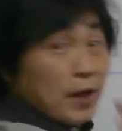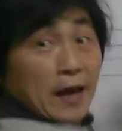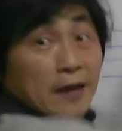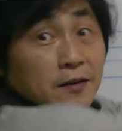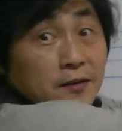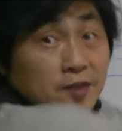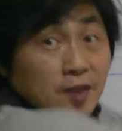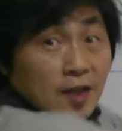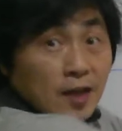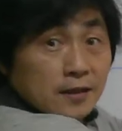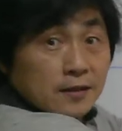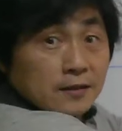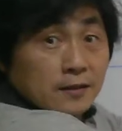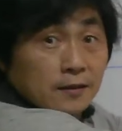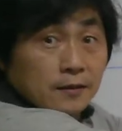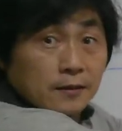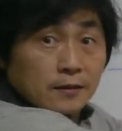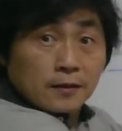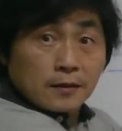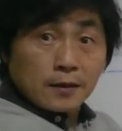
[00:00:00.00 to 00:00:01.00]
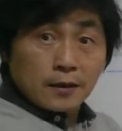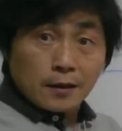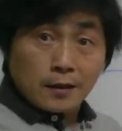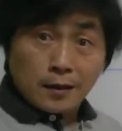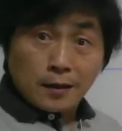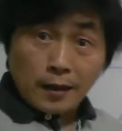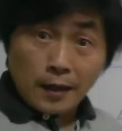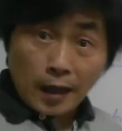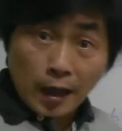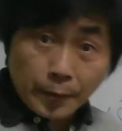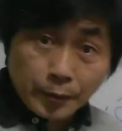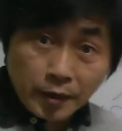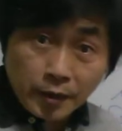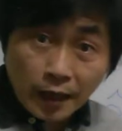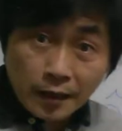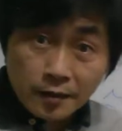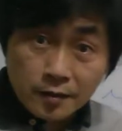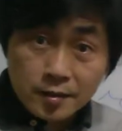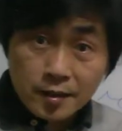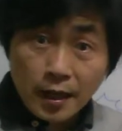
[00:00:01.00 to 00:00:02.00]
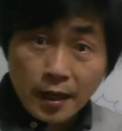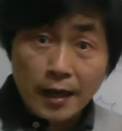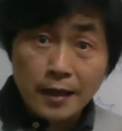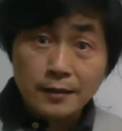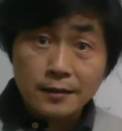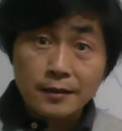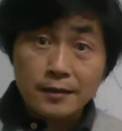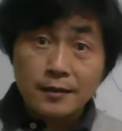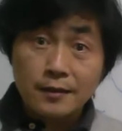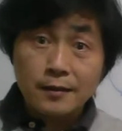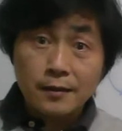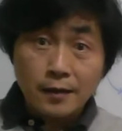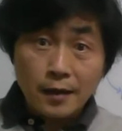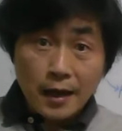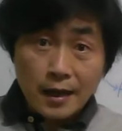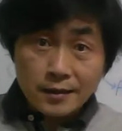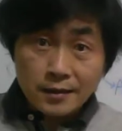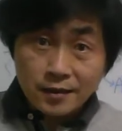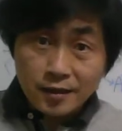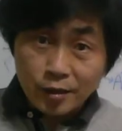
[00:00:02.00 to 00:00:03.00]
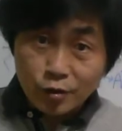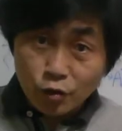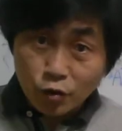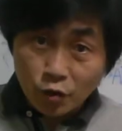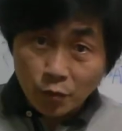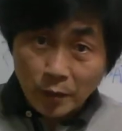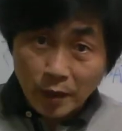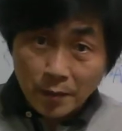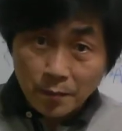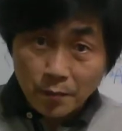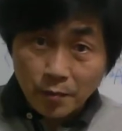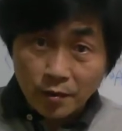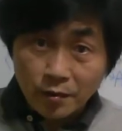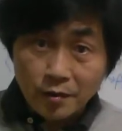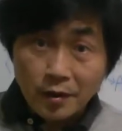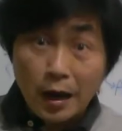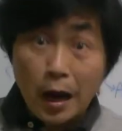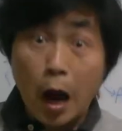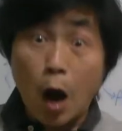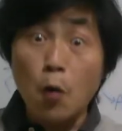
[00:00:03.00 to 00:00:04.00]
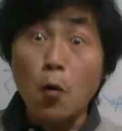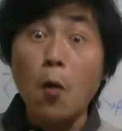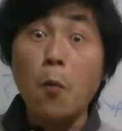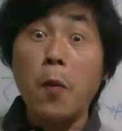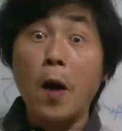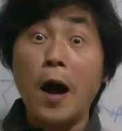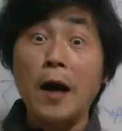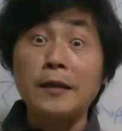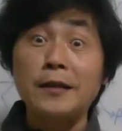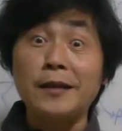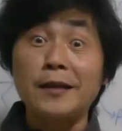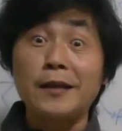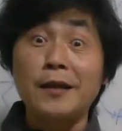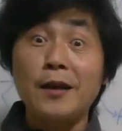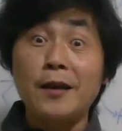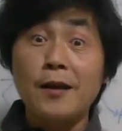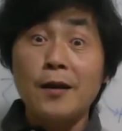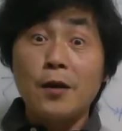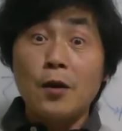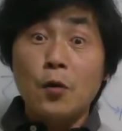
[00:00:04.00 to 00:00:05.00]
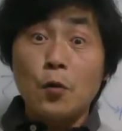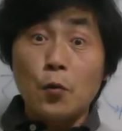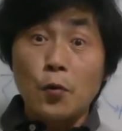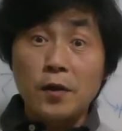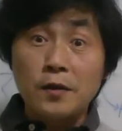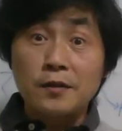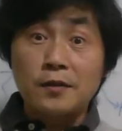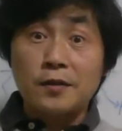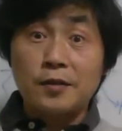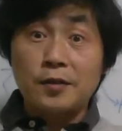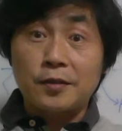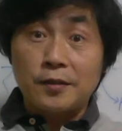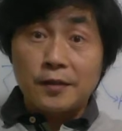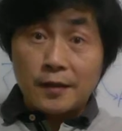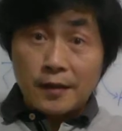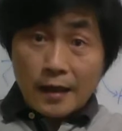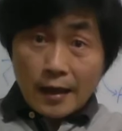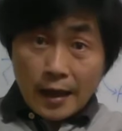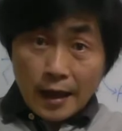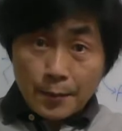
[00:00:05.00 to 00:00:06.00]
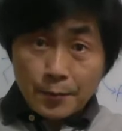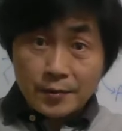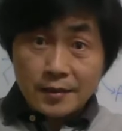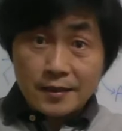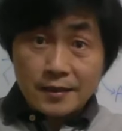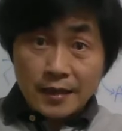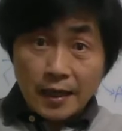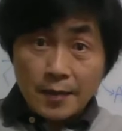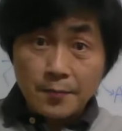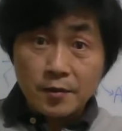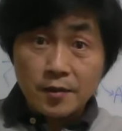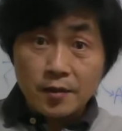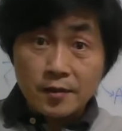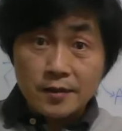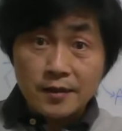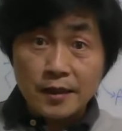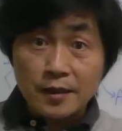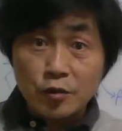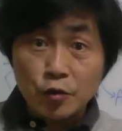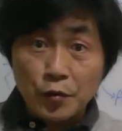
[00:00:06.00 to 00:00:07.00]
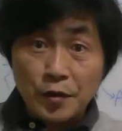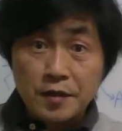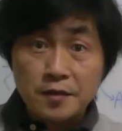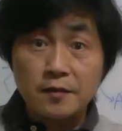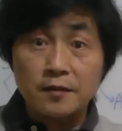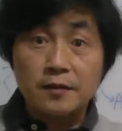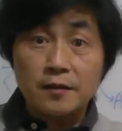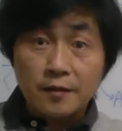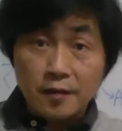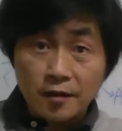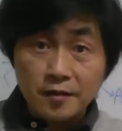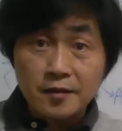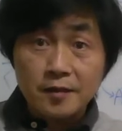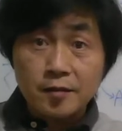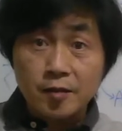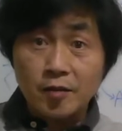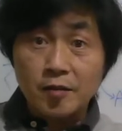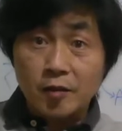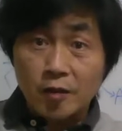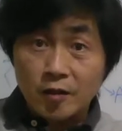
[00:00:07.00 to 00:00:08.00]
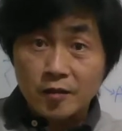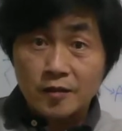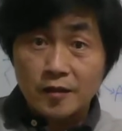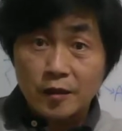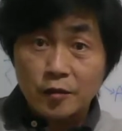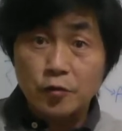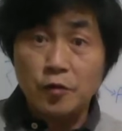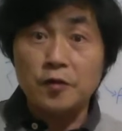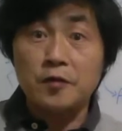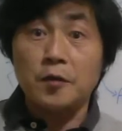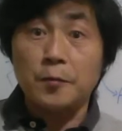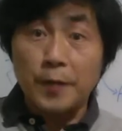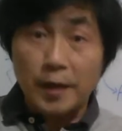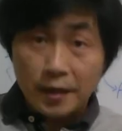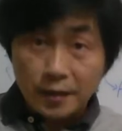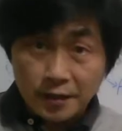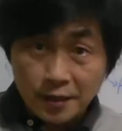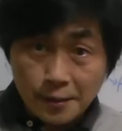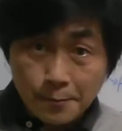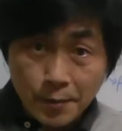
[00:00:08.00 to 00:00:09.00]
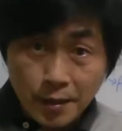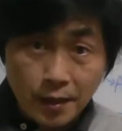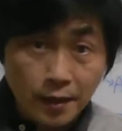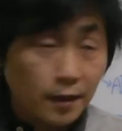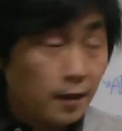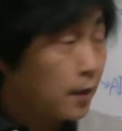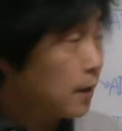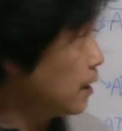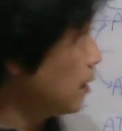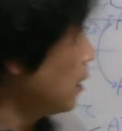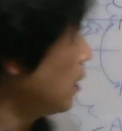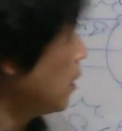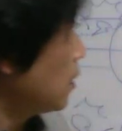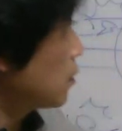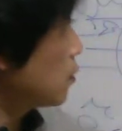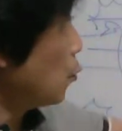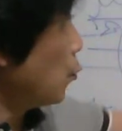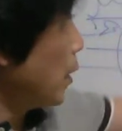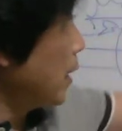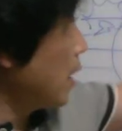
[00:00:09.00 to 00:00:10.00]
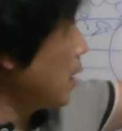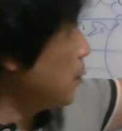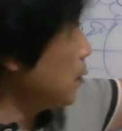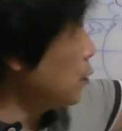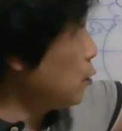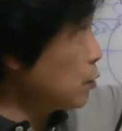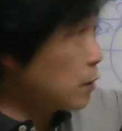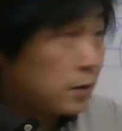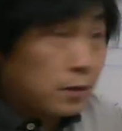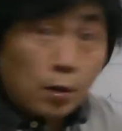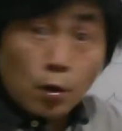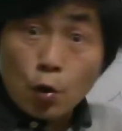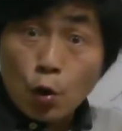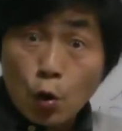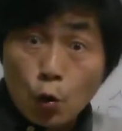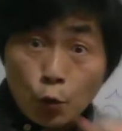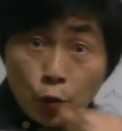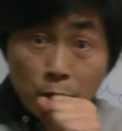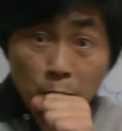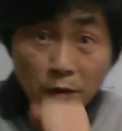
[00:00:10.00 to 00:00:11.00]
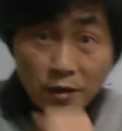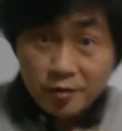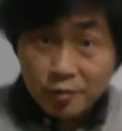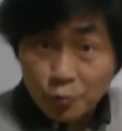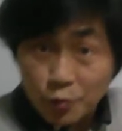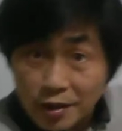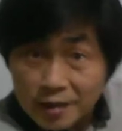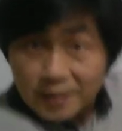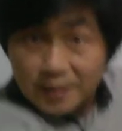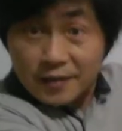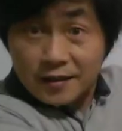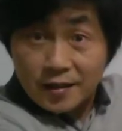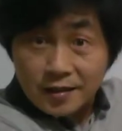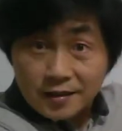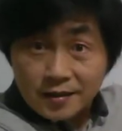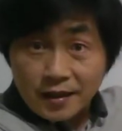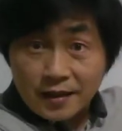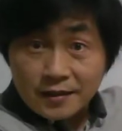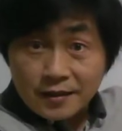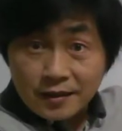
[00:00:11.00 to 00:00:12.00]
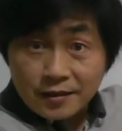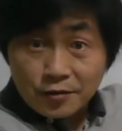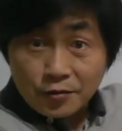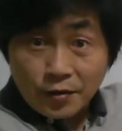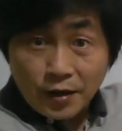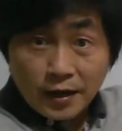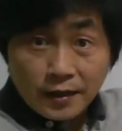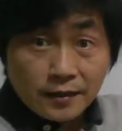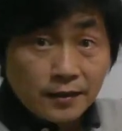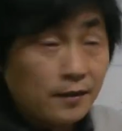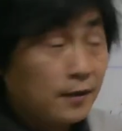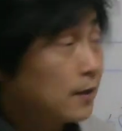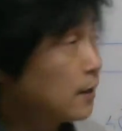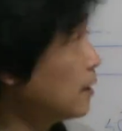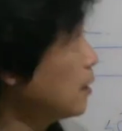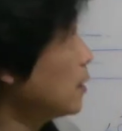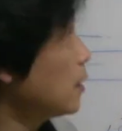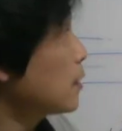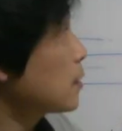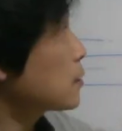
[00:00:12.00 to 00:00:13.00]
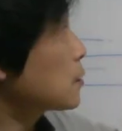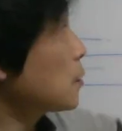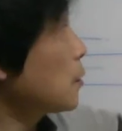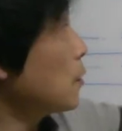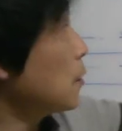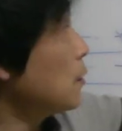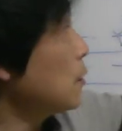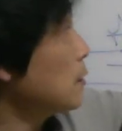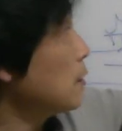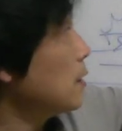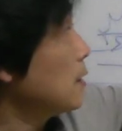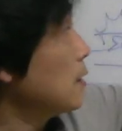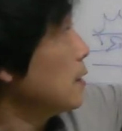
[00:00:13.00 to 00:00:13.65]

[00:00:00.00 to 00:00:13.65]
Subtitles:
energize. After energize, class, did you remember our body won't have the same concentration, constant concentration of ATP. So whenever use, we must resynthesize, is right? So